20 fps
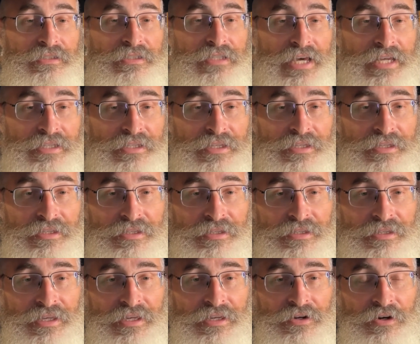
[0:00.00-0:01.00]
that
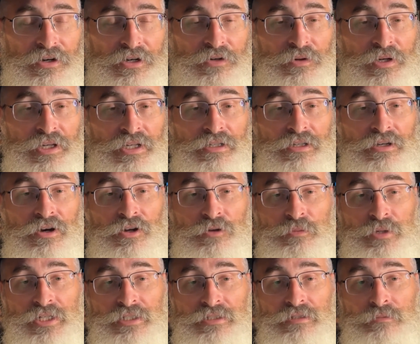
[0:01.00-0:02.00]
they are created in God
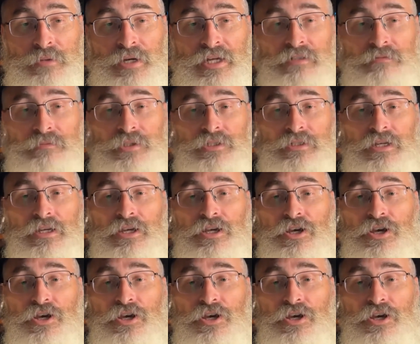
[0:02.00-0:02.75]
Almighty's divine image.